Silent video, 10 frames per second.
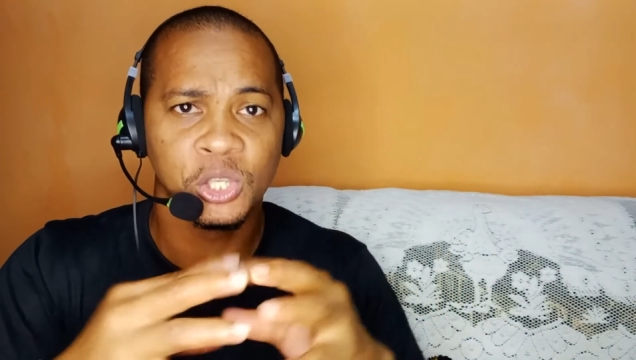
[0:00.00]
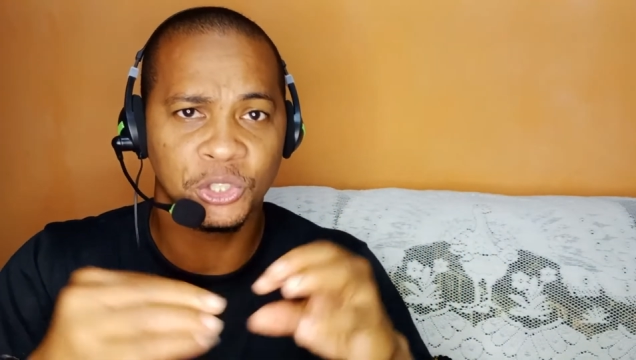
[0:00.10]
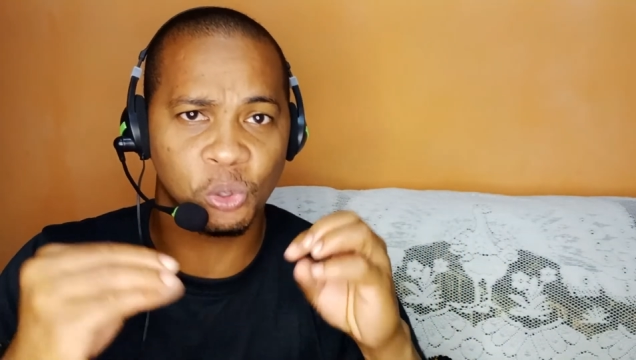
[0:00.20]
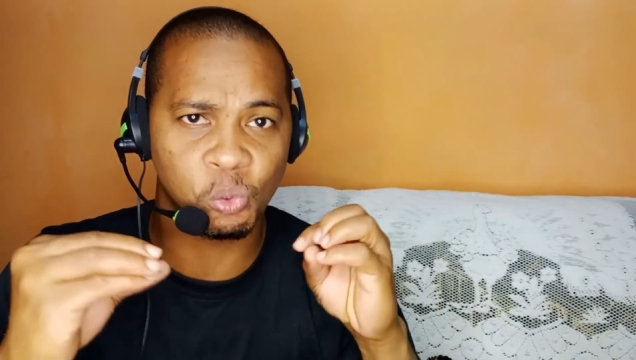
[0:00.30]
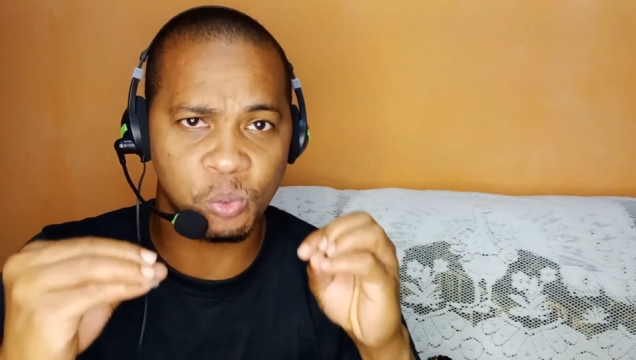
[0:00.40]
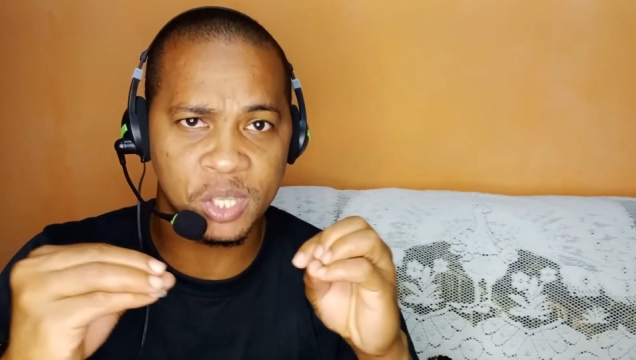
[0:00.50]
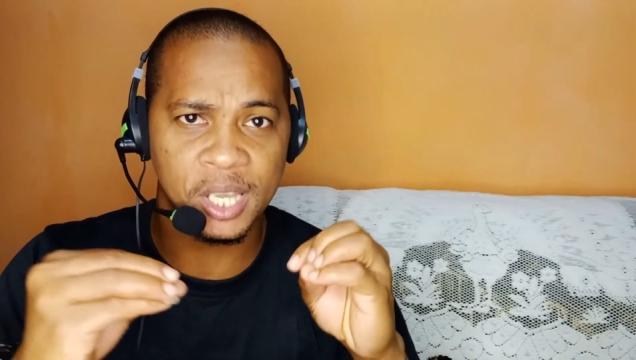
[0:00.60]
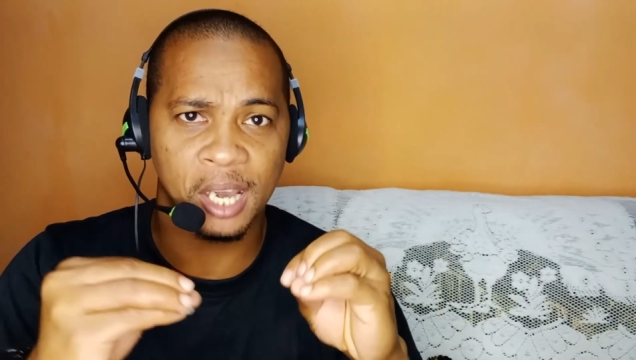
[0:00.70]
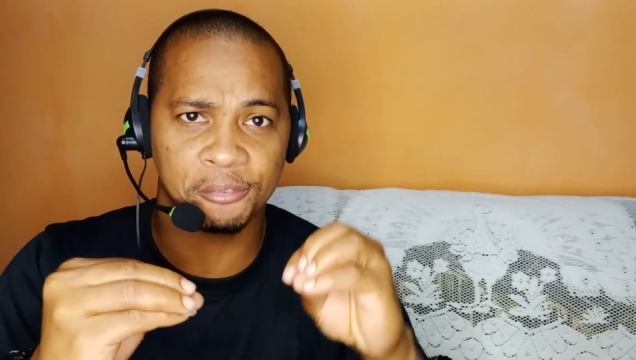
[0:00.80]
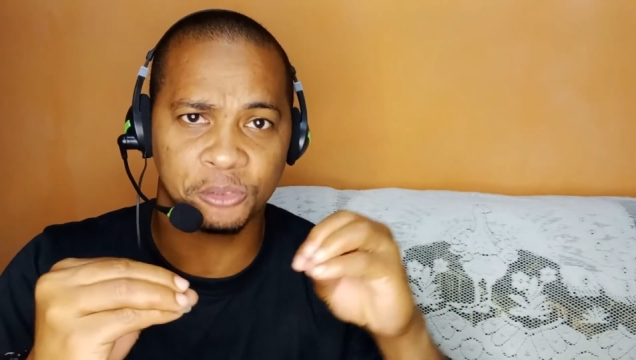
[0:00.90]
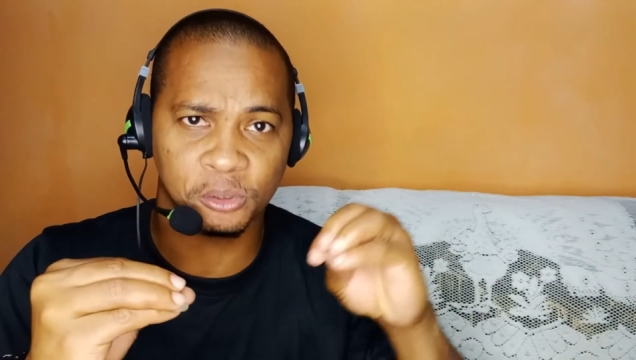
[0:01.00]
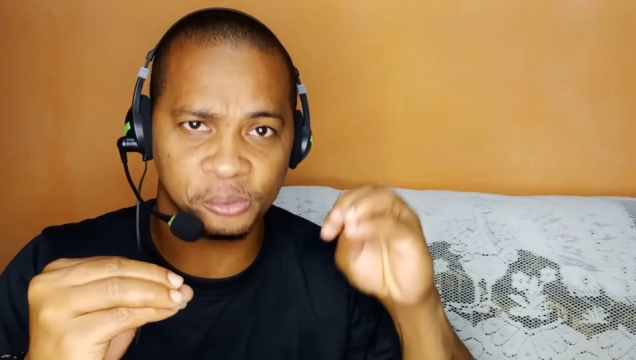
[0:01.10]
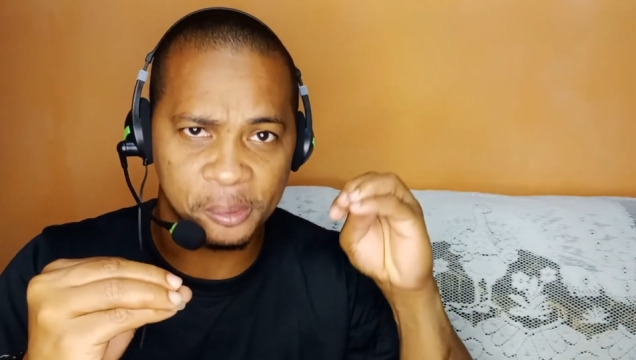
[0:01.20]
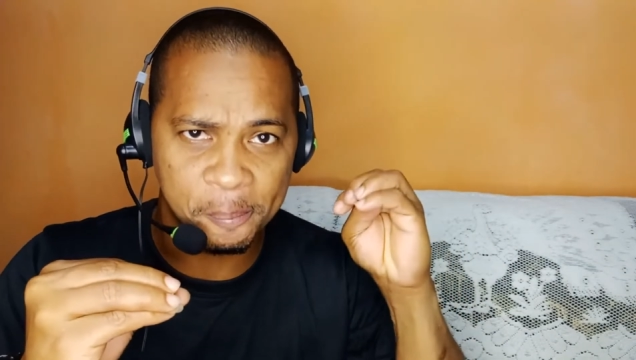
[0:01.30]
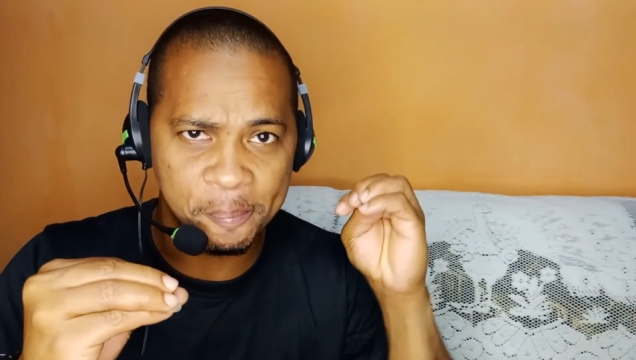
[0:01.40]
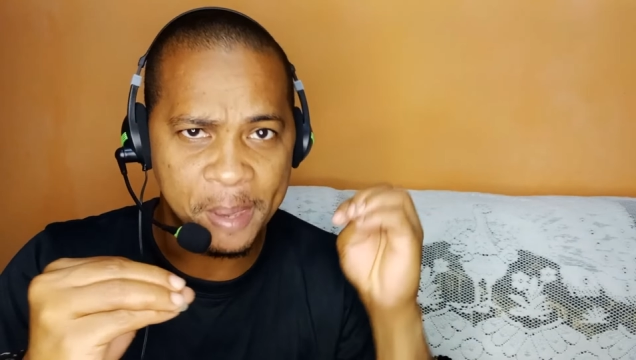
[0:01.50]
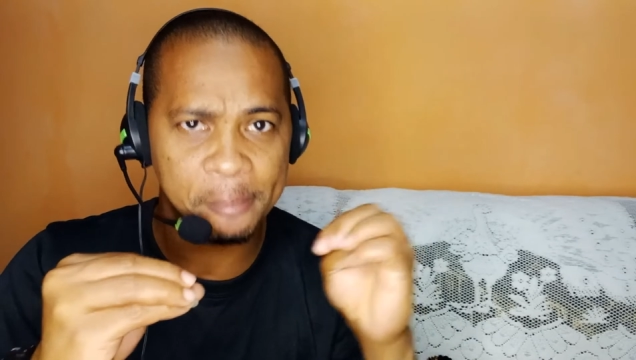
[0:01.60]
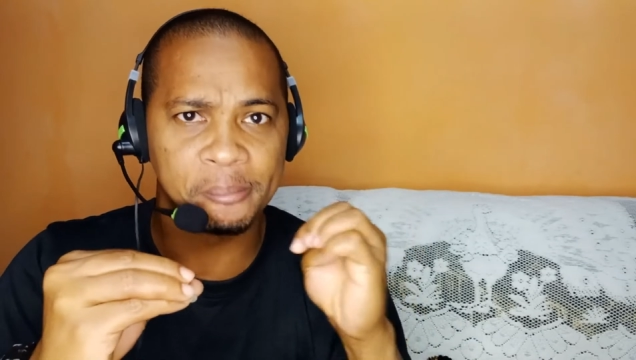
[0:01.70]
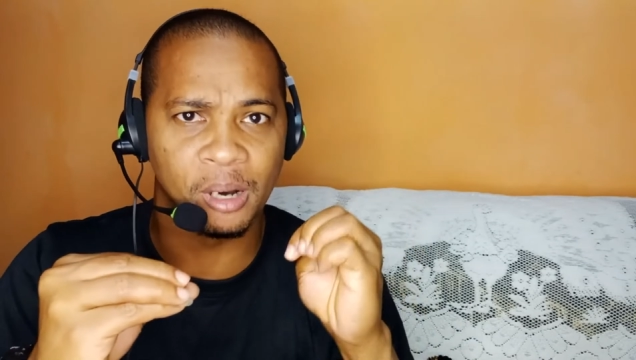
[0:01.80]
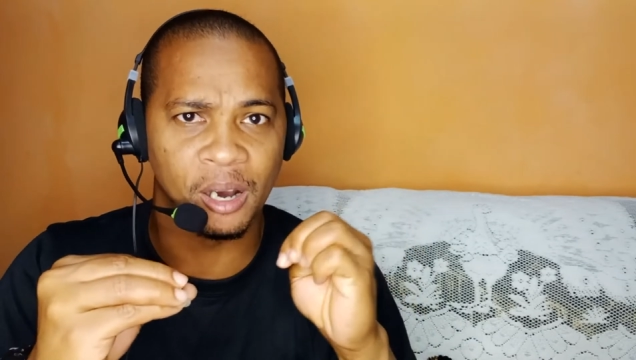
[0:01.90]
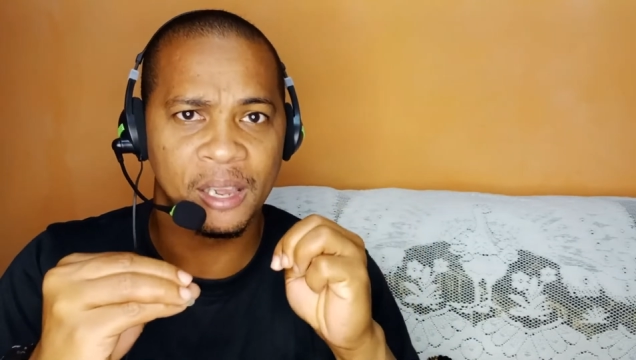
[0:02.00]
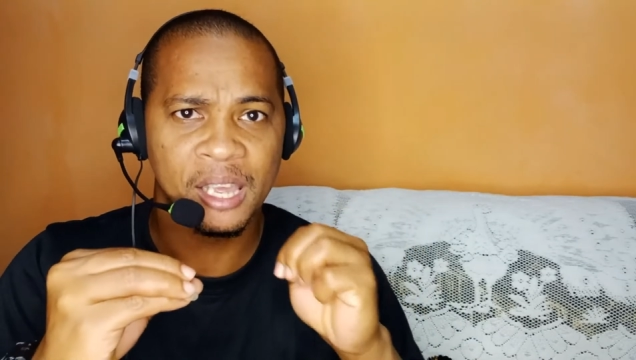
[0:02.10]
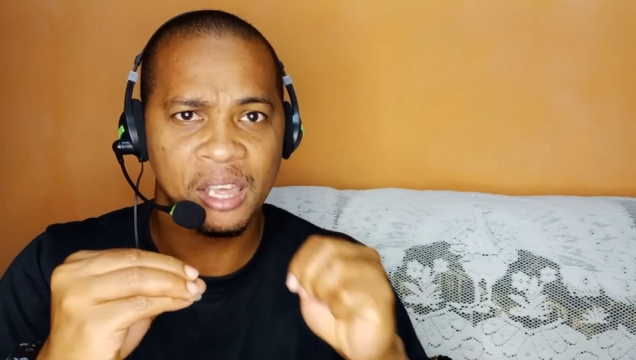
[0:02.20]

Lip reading: So we have to remember